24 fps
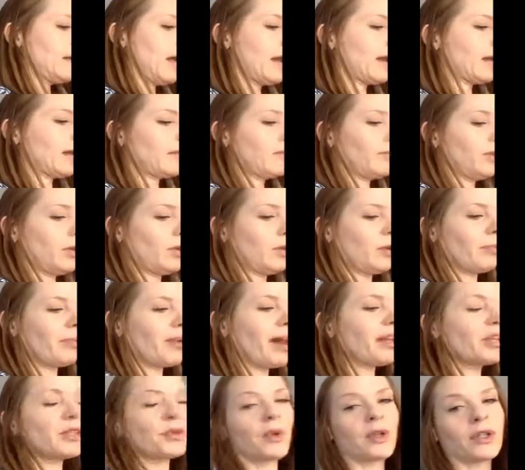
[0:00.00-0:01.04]
at a computer, but
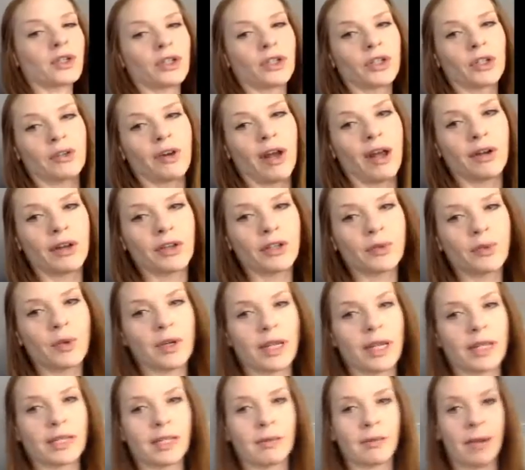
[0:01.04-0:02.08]
I just wanted to look around. I just wanted
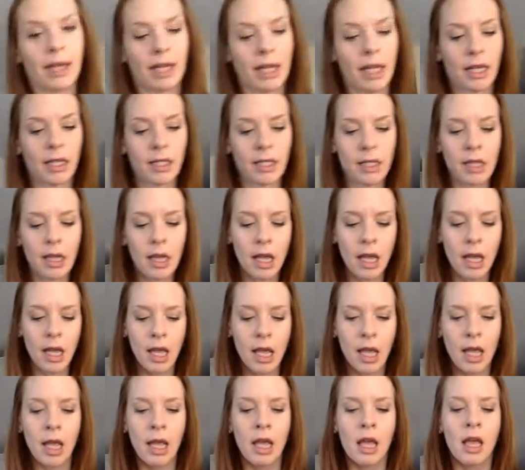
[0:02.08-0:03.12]
to get some ideas.
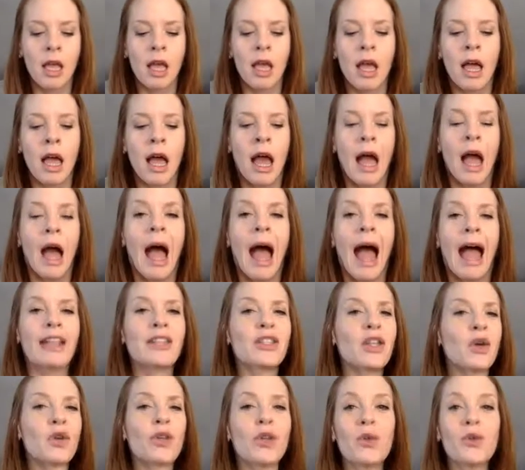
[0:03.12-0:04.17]
And
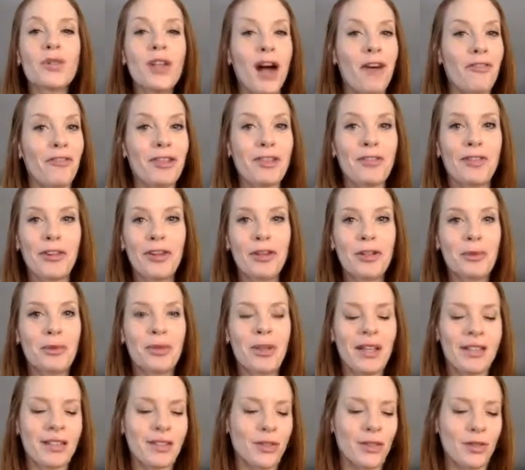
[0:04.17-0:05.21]
so used office furniture
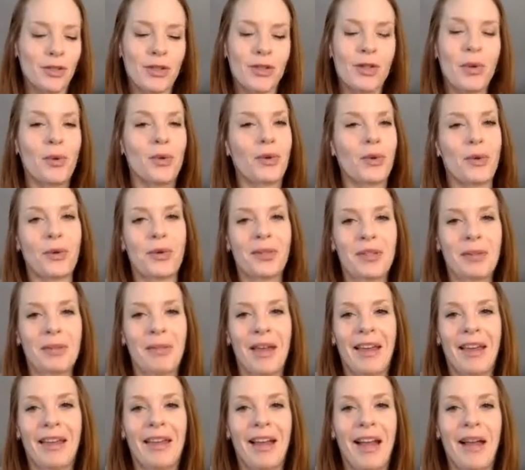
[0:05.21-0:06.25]
places are so cool to
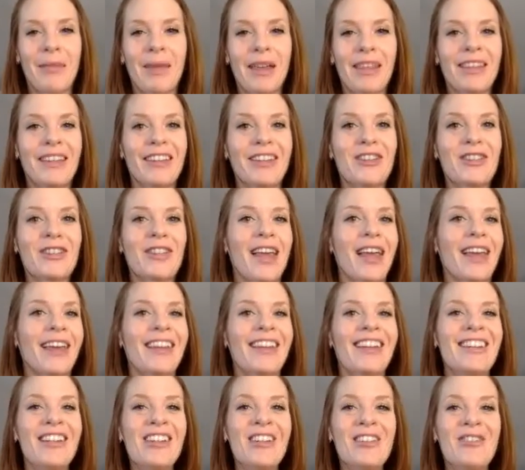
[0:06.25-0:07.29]
me. I mean, there's,
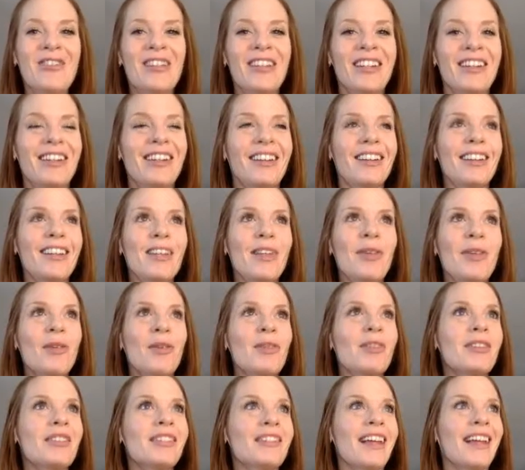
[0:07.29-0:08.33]
like, new and
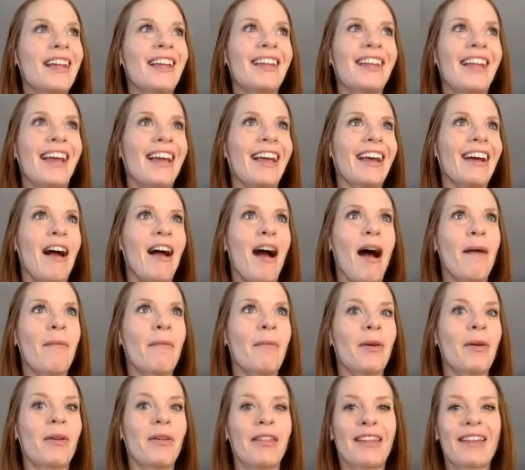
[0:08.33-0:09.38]
used and, like, a
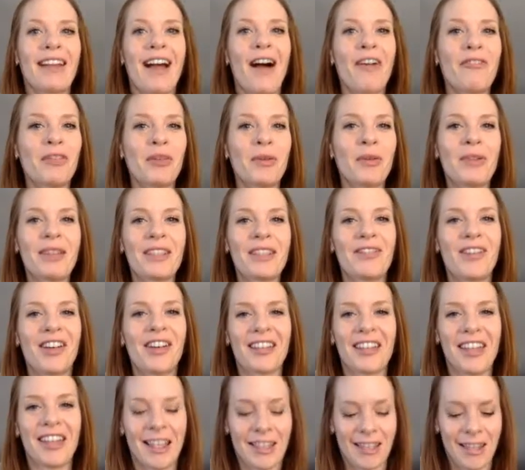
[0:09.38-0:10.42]
combo, like, confluence of
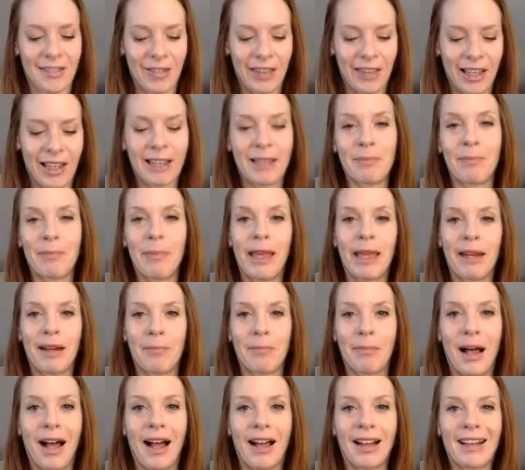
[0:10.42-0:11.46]
all things. I feel like it's me in a
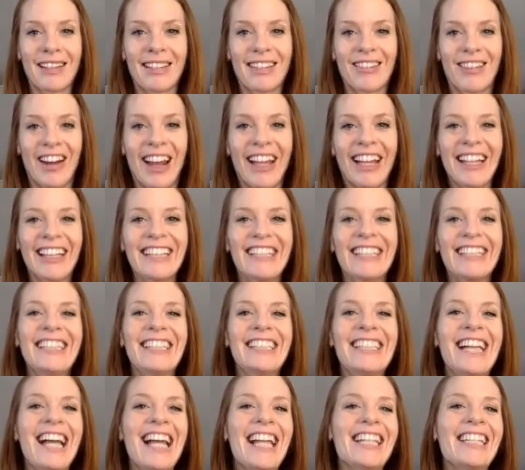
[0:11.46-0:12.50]
box, right?
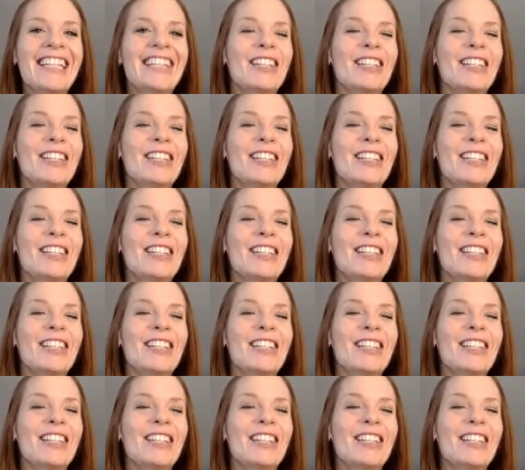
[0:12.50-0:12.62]
And